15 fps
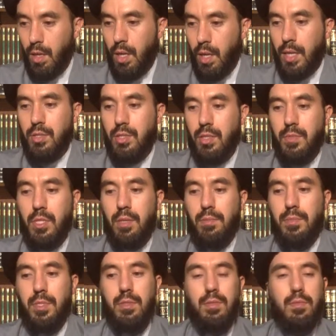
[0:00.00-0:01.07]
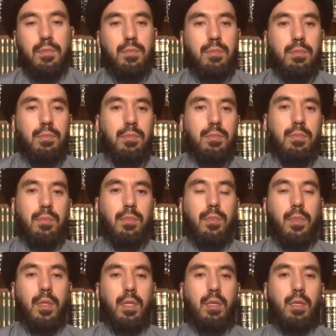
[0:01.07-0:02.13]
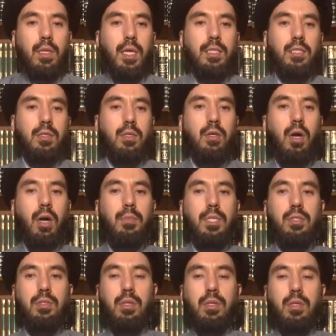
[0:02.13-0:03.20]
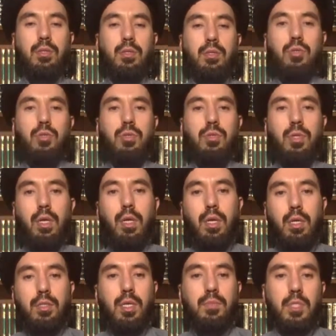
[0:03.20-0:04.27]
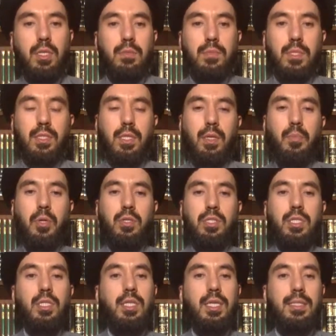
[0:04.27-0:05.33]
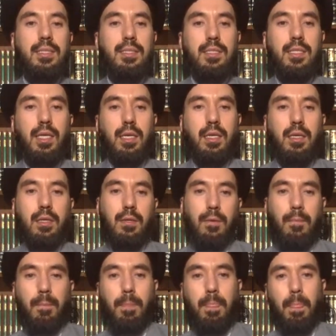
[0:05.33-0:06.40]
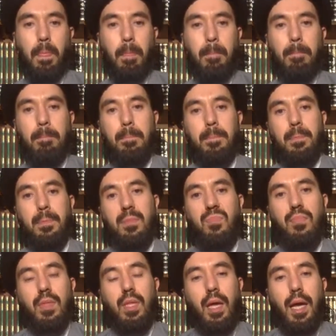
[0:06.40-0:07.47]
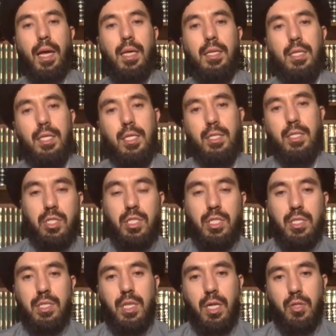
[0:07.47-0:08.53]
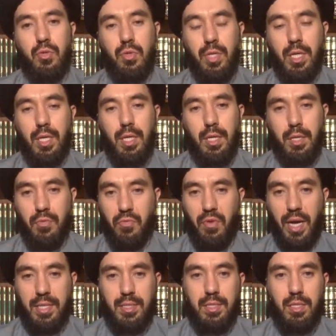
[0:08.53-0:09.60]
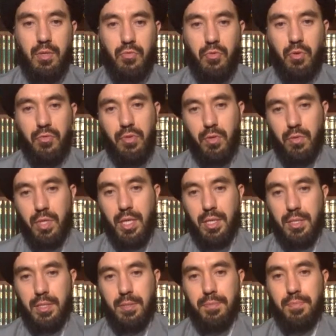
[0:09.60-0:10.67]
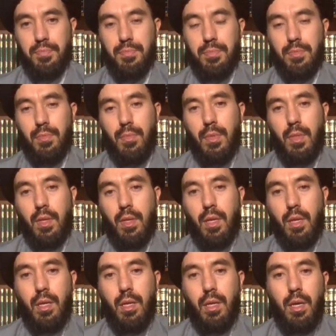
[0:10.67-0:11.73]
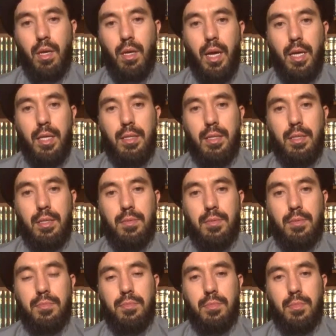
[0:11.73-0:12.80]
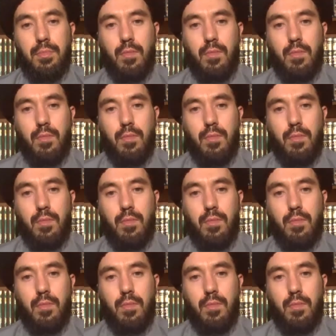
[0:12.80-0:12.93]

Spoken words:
And sometimes that's a common thing too. Sometimes a person gets sick, and he or she is not doing fasting for a few days, and